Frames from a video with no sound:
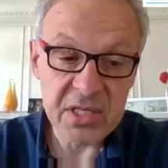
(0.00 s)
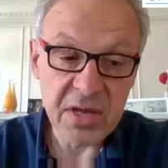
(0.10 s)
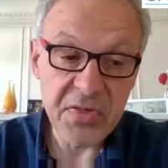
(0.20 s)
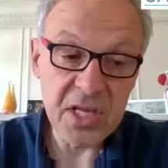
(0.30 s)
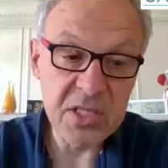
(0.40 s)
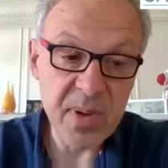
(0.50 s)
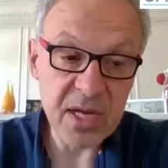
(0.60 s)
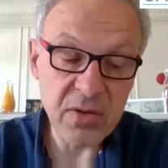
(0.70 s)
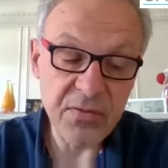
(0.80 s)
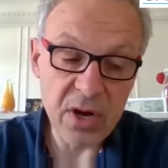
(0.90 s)
think it's part
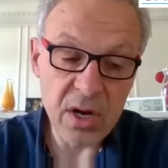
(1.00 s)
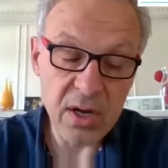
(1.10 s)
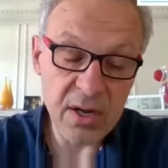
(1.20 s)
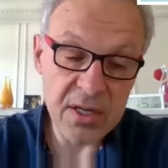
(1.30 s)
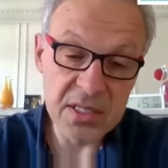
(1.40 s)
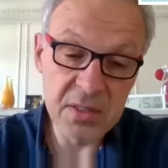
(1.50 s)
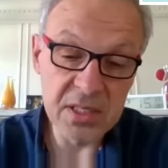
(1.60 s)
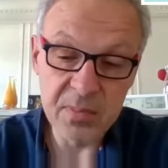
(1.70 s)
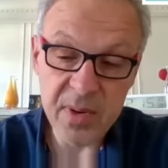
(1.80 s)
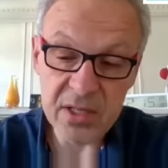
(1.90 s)
of our
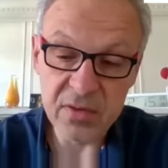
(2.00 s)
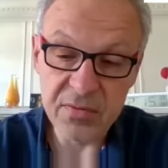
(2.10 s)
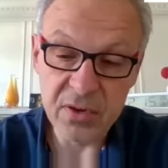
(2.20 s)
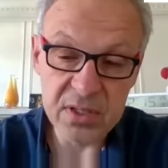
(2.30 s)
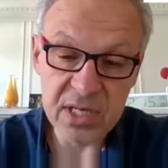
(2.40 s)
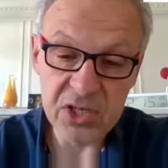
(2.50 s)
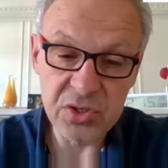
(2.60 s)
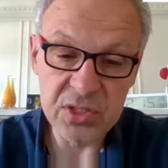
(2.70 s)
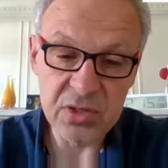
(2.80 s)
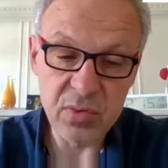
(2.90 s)
it's part of the
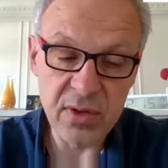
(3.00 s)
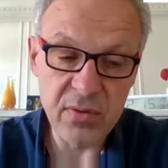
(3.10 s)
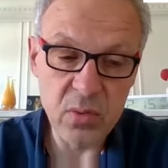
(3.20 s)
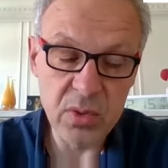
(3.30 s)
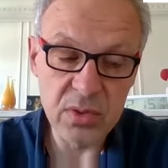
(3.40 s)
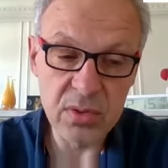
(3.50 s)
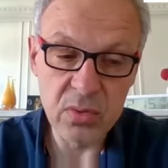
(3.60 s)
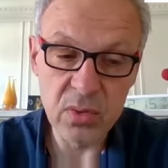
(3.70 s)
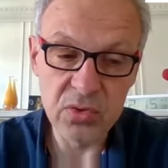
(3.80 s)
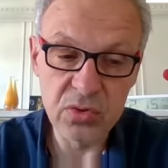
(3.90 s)
actions that we
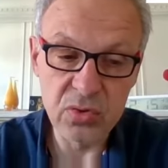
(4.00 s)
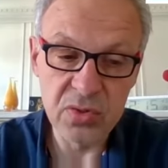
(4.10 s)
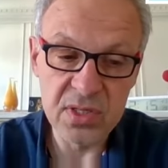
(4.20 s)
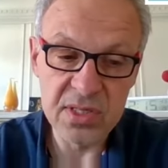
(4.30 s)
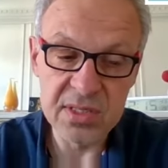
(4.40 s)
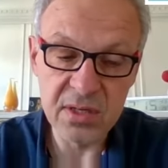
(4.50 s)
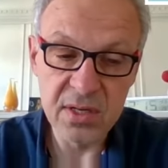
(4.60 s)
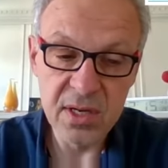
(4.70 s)
want to do. It is it